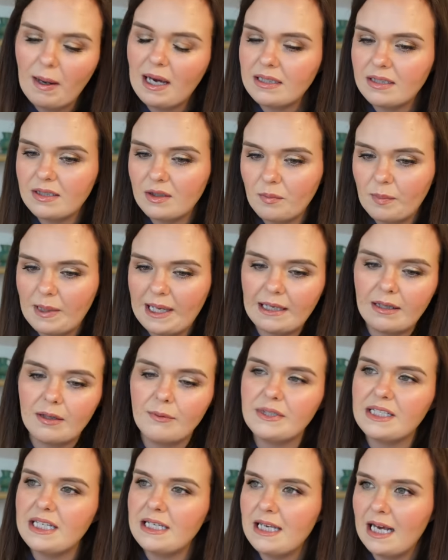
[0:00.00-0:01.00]
pastel pink
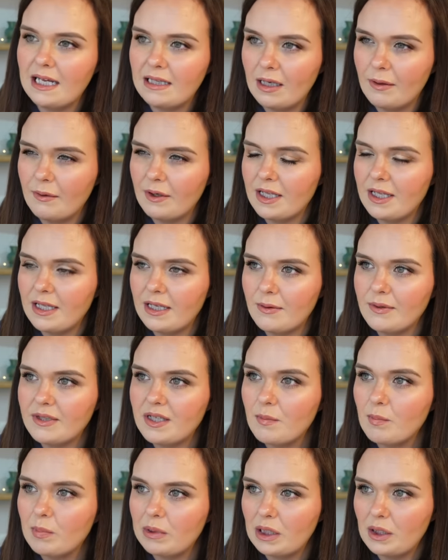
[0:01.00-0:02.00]
there was a yellow and i think there was
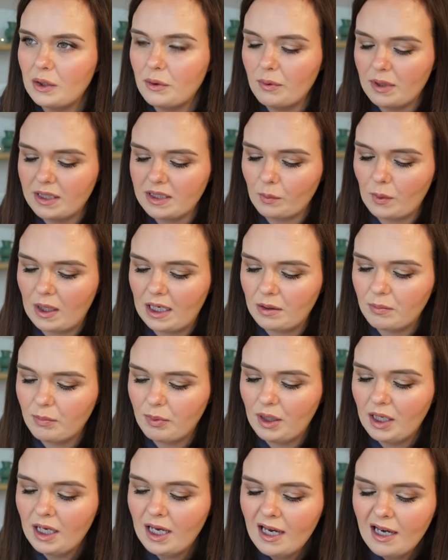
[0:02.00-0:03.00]
a blue as well
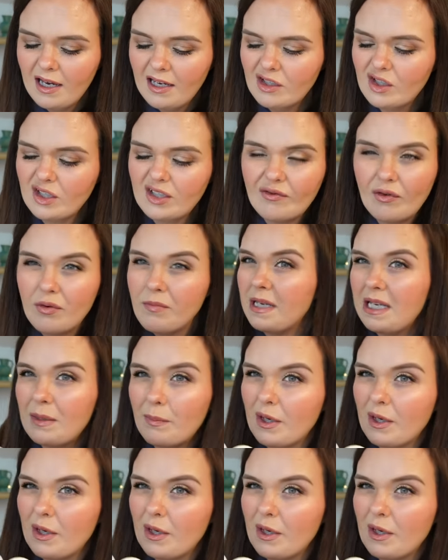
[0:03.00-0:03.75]
but just for me